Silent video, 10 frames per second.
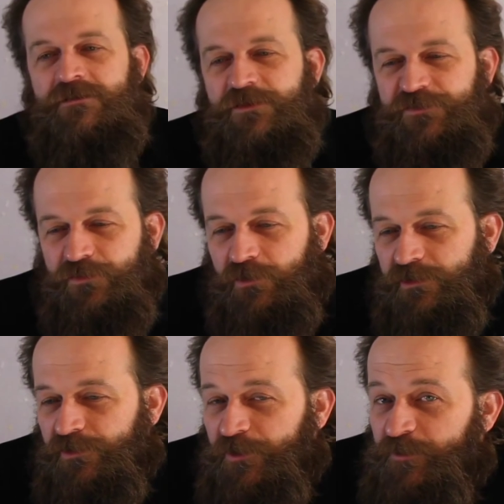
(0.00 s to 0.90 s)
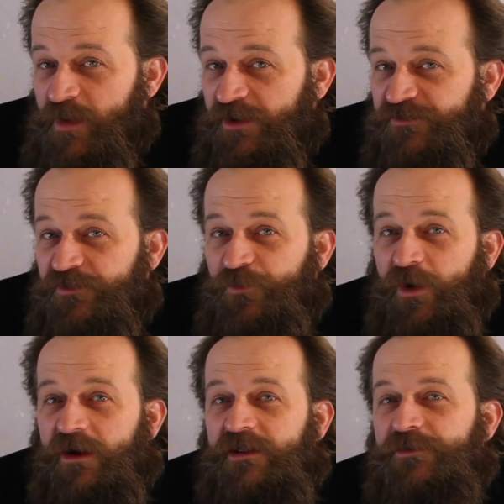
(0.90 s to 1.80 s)
The store clerk mentioned
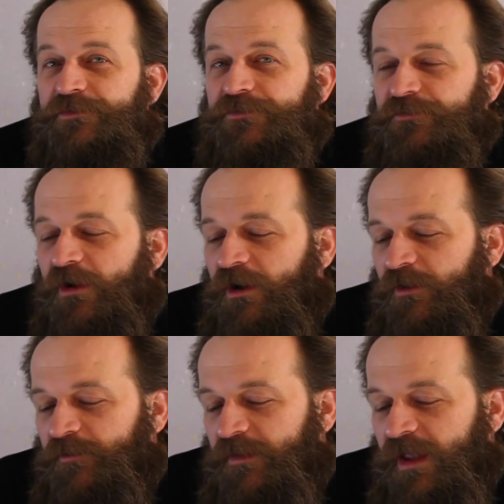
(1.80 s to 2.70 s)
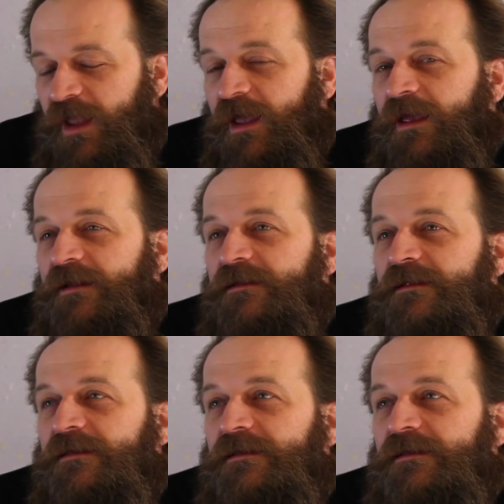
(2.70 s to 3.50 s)
where he was from and